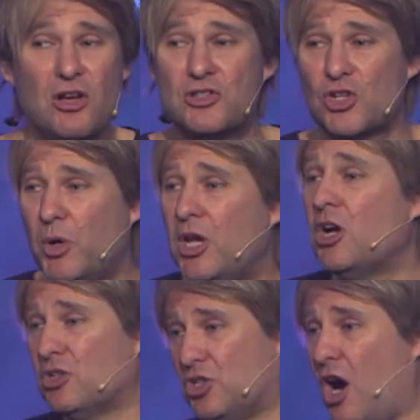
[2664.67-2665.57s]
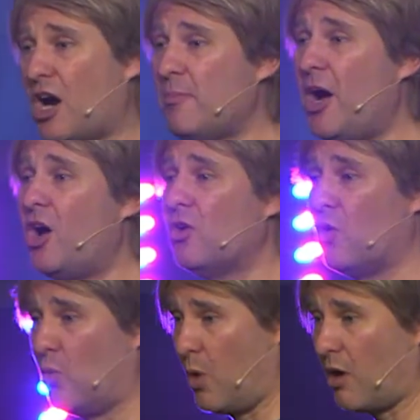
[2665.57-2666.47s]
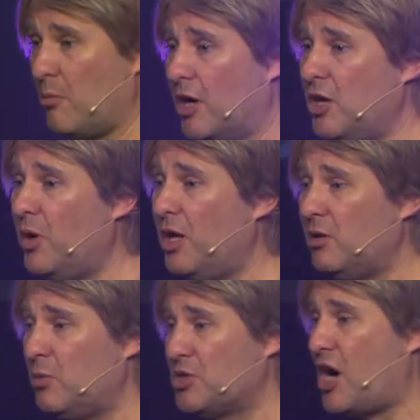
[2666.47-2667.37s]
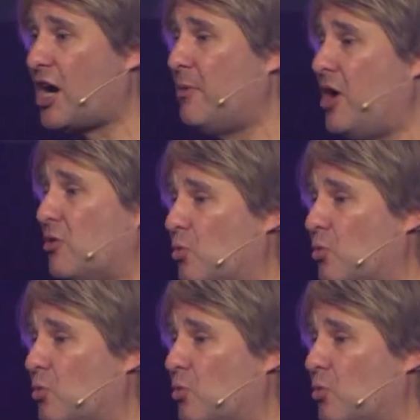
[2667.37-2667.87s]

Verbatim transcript: So we talk about where our money went. We talk about